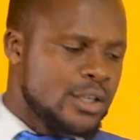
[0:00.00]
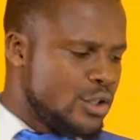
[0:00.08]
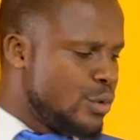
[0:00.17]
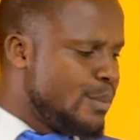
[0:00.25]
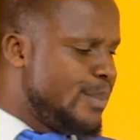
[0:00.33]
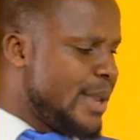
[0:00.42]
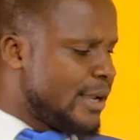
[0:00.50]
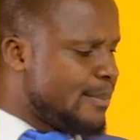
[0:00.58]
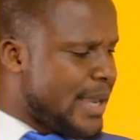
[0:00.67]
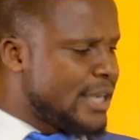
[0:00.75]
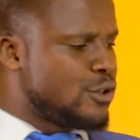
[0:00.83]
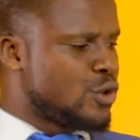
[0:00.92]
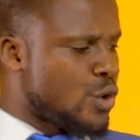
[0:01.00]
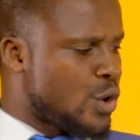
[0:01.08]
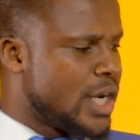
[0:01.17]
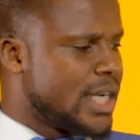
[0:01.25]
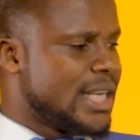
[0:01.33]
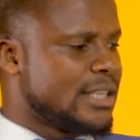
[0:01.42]
to make sure
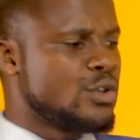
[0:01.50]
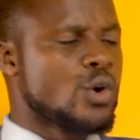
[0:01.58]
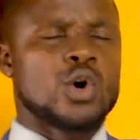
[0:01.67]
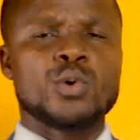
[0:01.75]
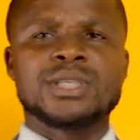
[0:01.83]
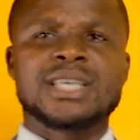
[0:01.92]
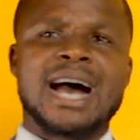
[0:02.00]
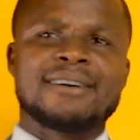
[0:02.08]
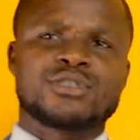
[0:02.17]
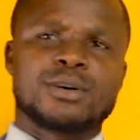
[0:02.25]
that you always have